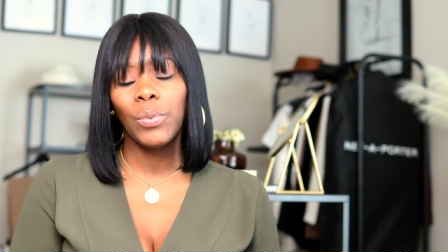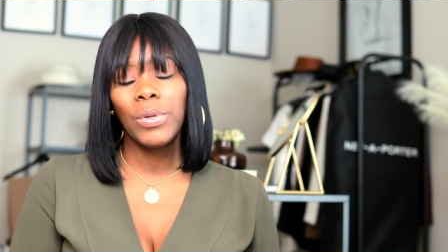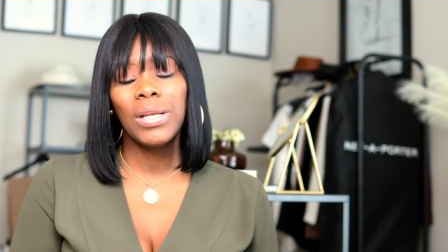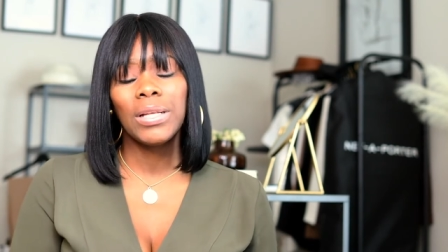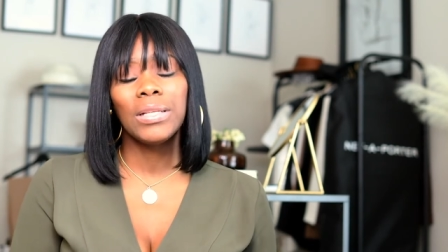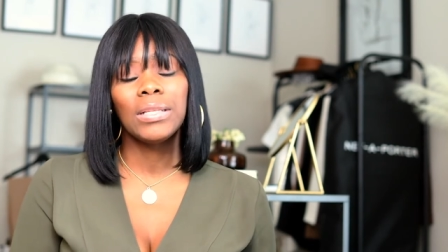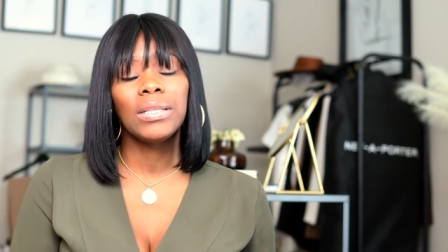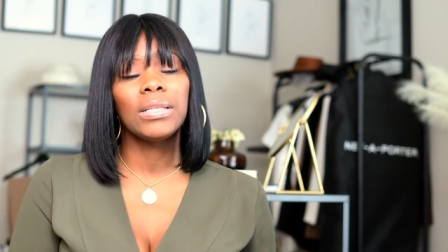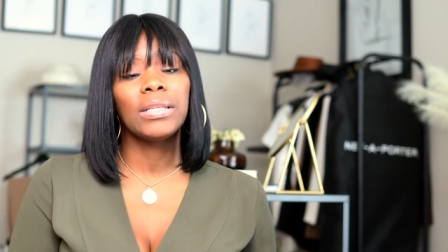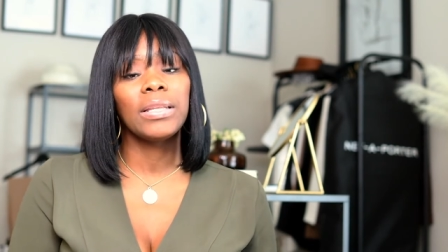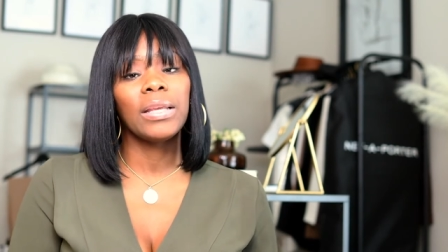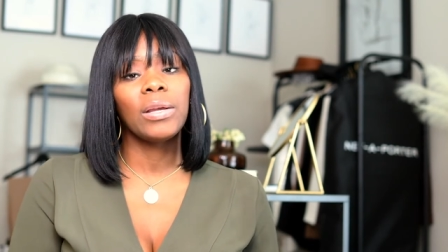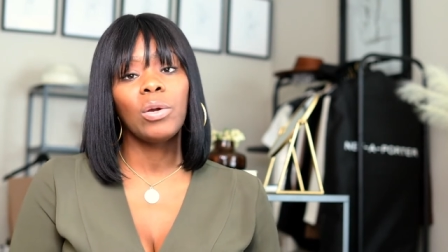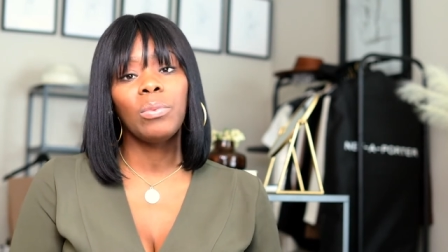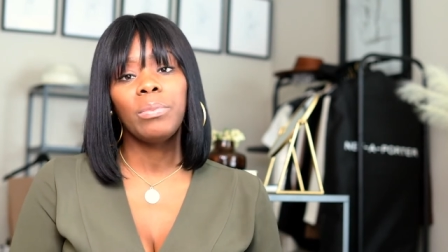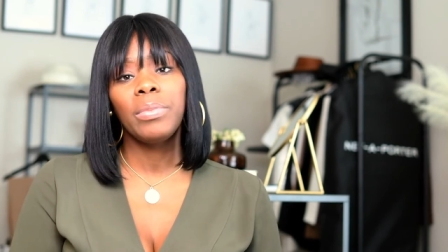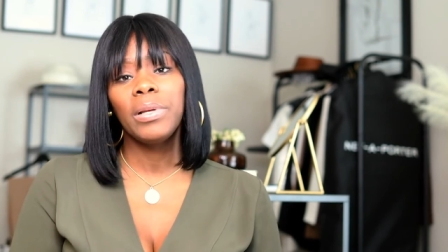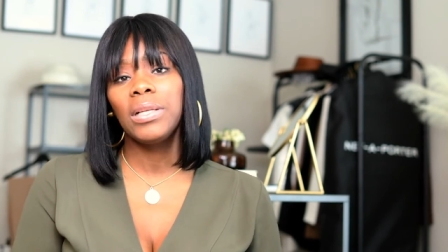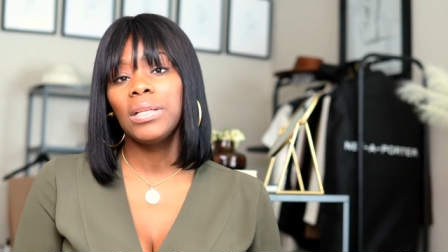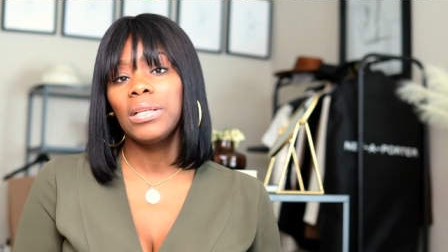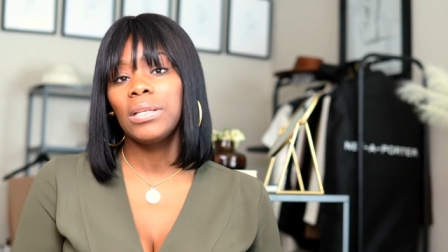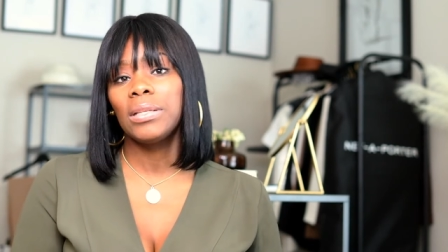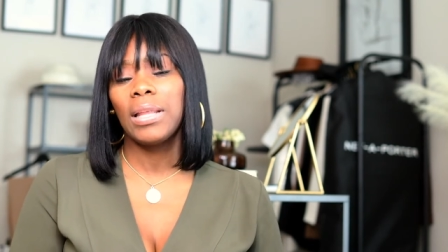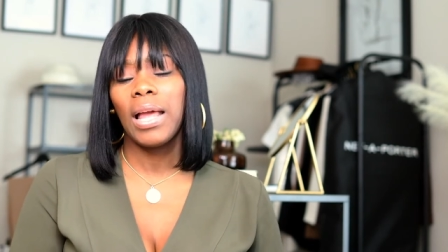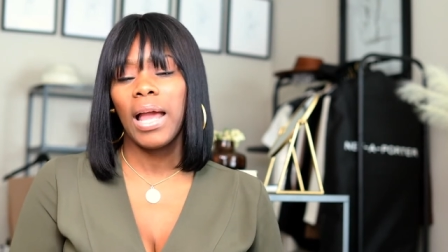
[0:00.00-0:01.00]
We can still
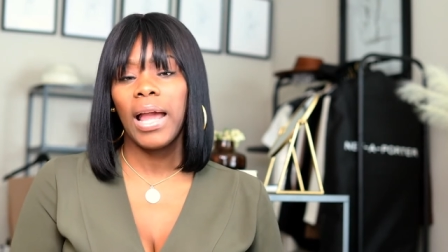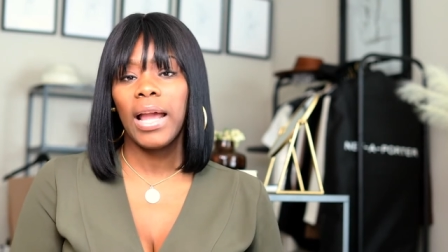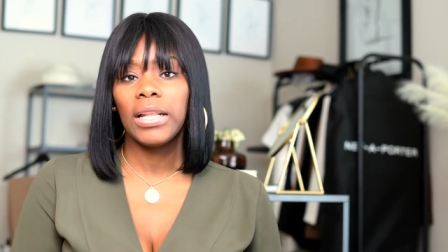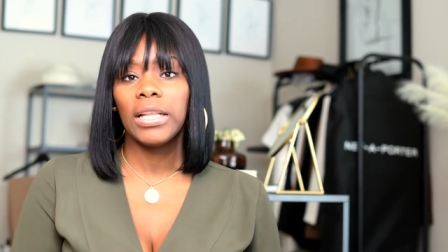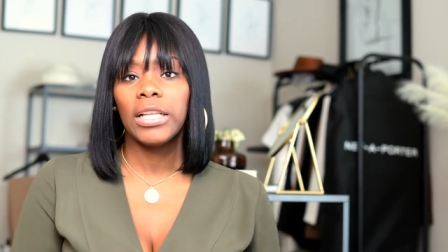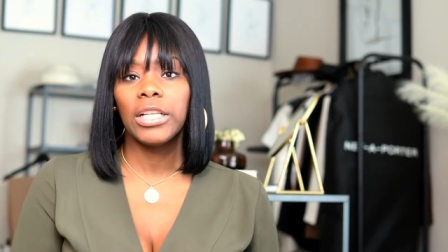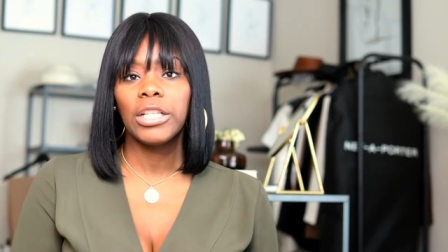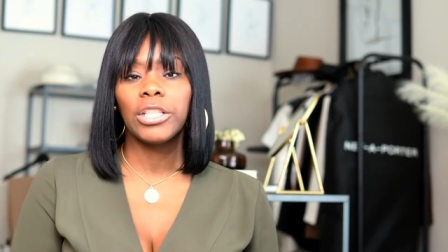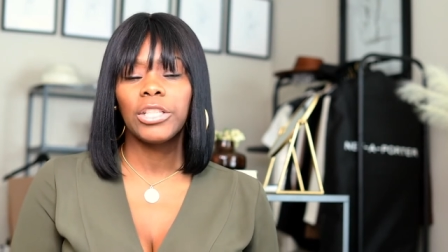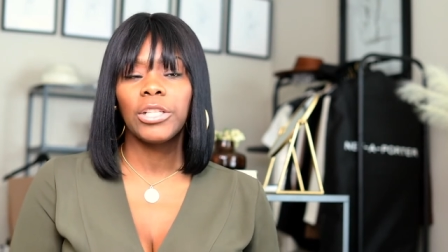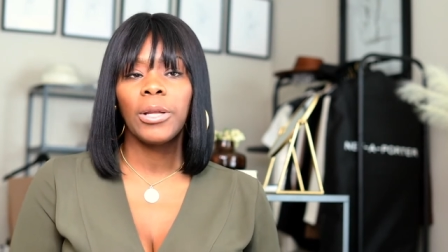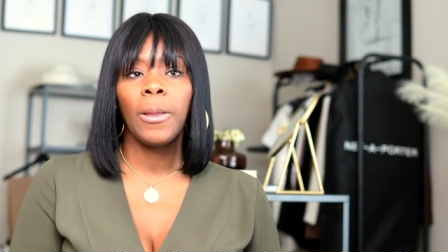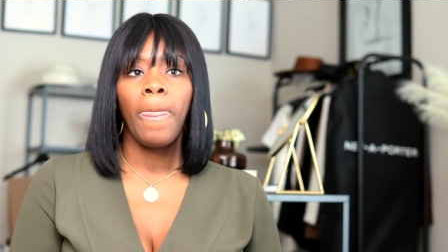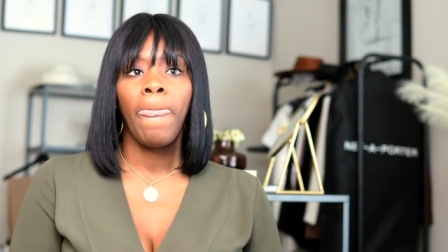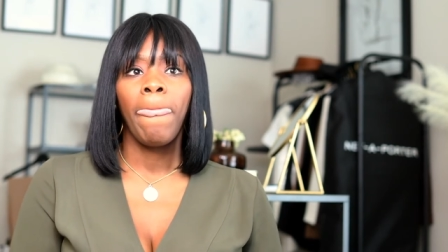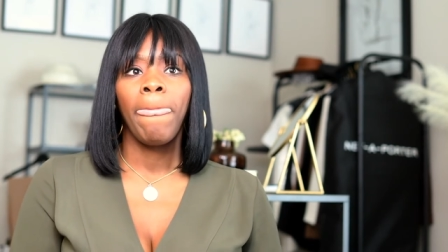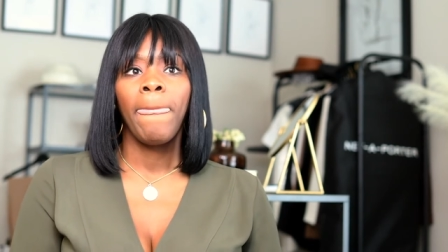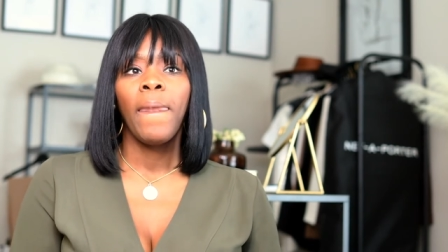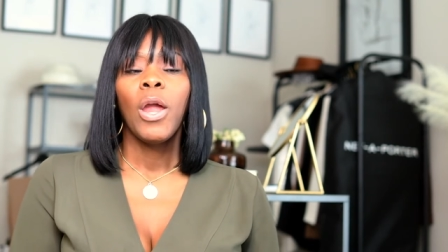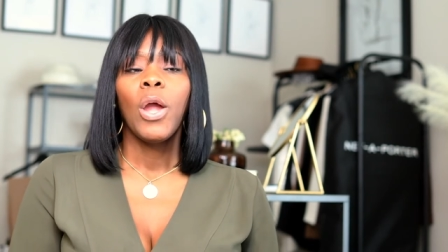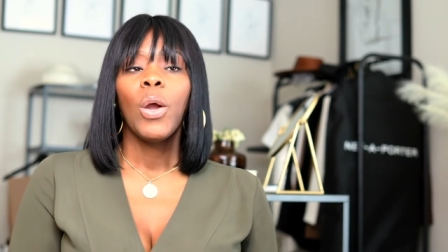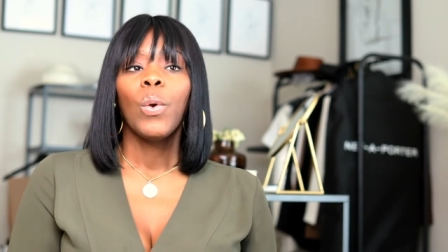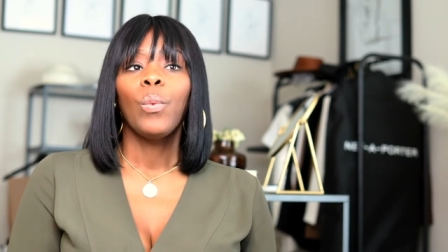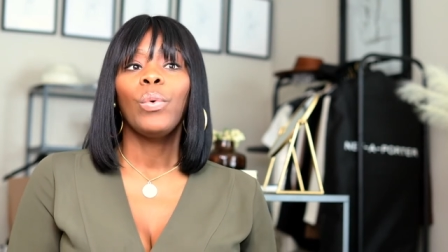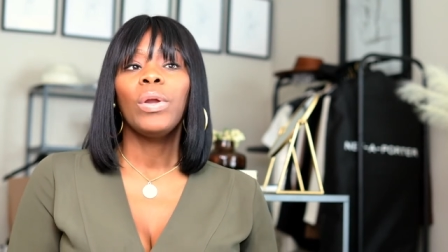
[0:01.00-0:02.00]
be stylish.
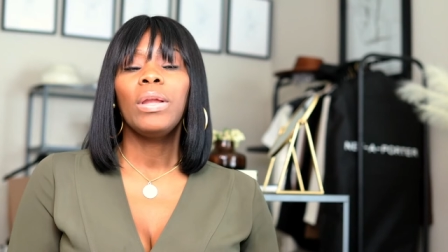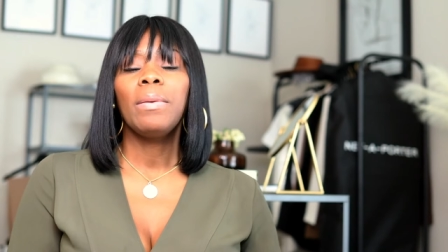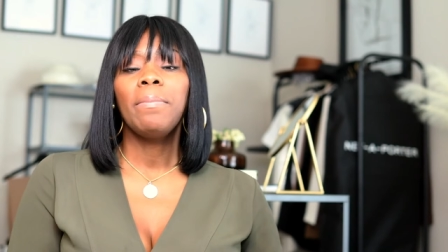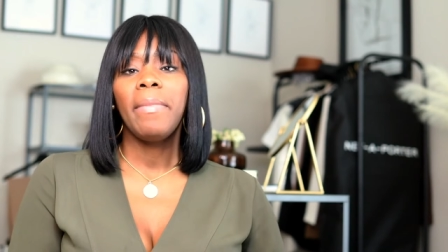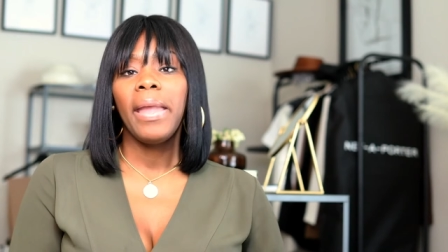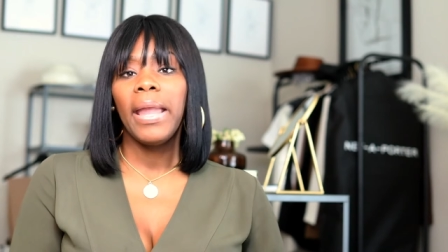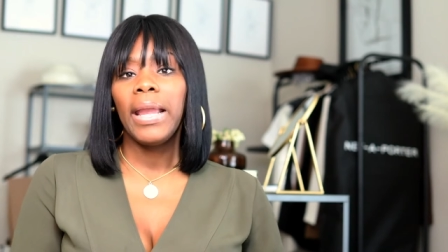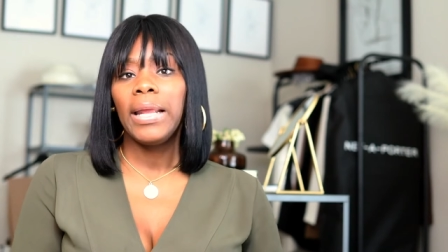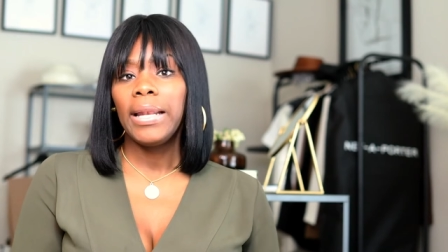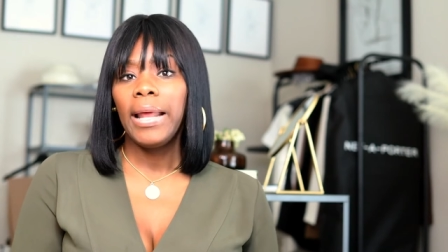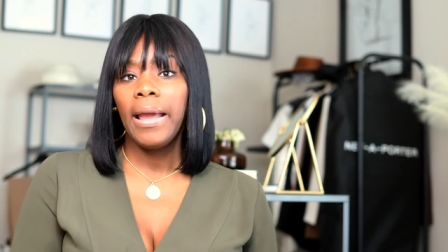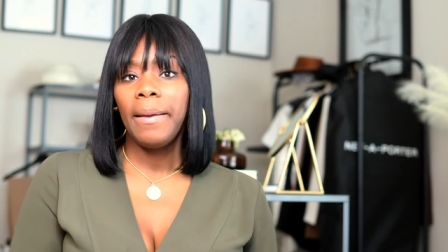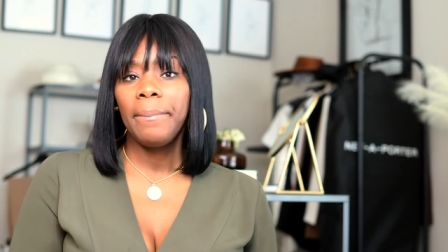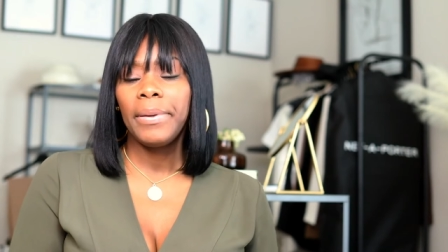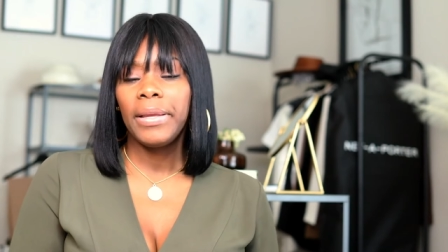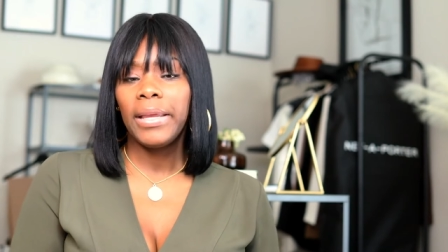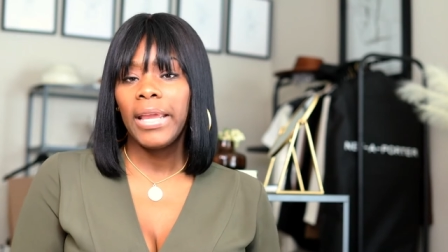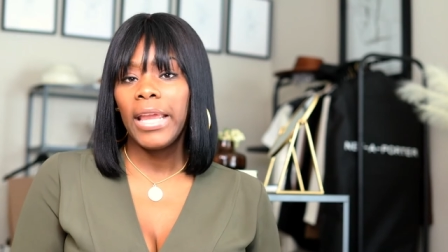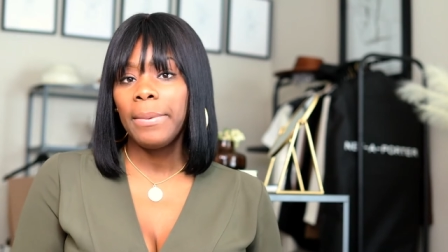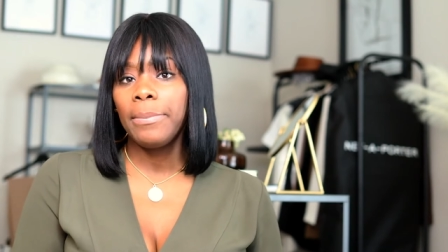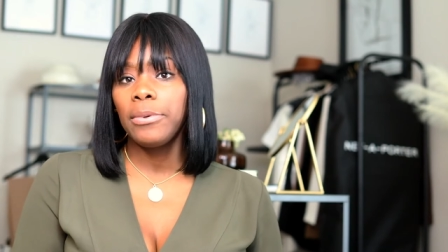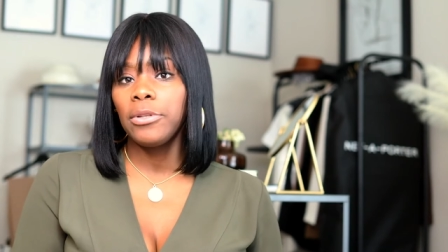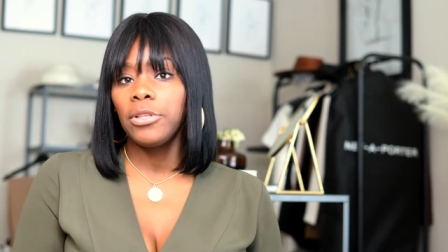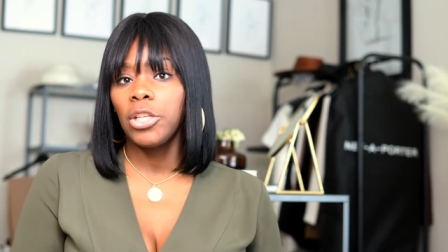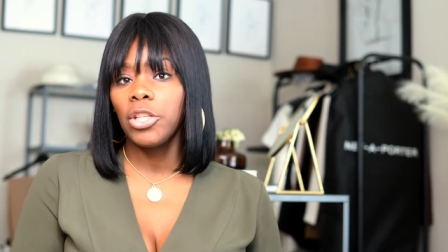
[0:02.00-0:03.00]
We may not be
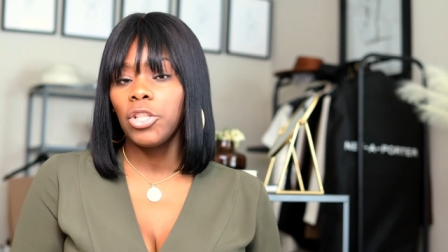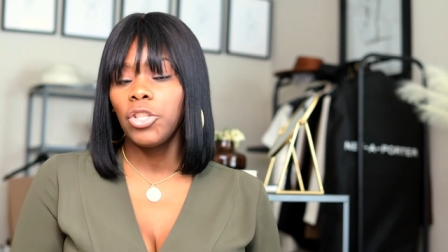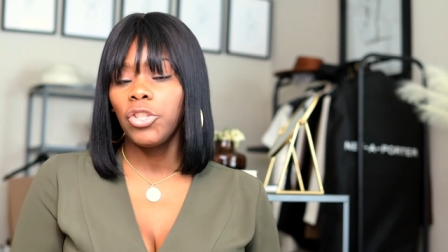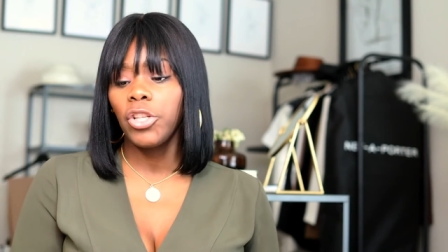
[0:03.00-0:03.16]
able to